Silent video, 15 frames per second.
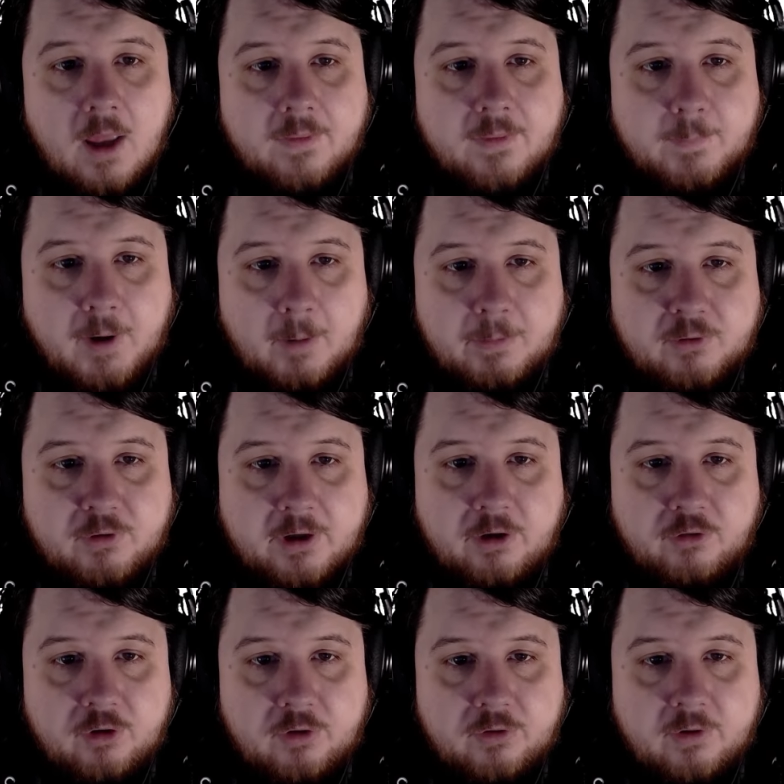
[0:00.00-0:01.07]
The perpetrators
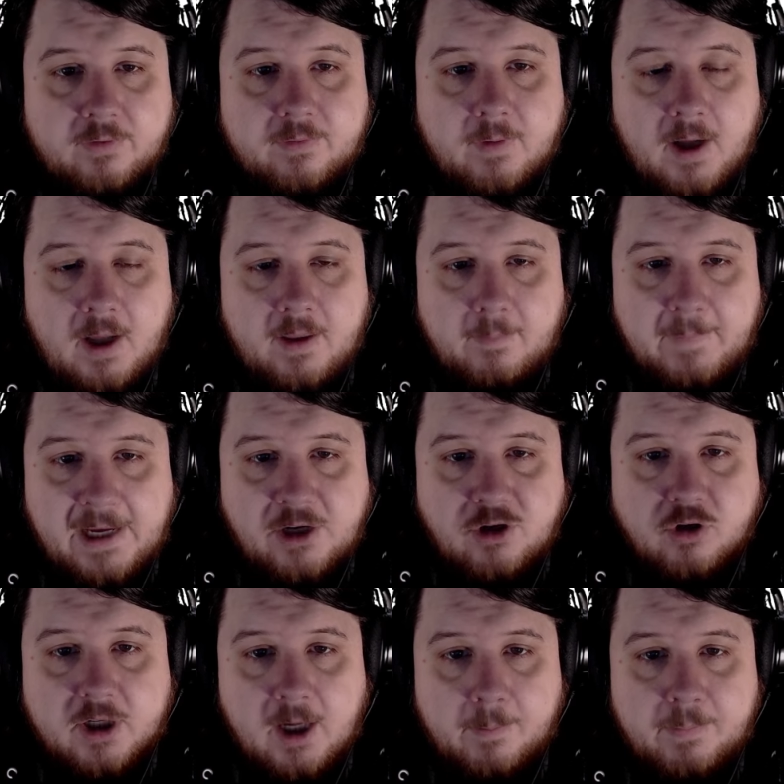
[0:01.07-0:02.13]
use a uh, major
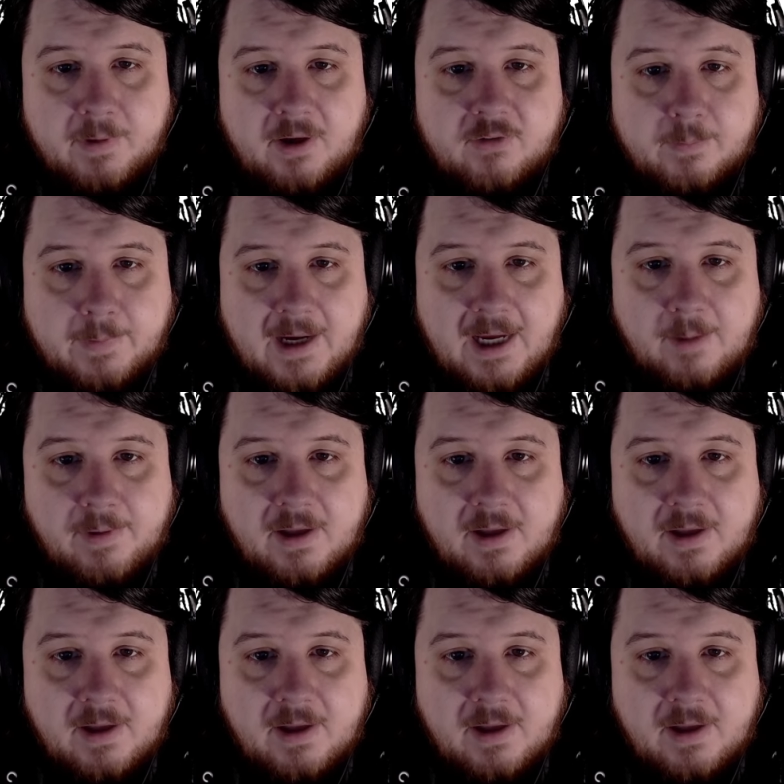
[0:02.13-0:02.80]
companies to pipe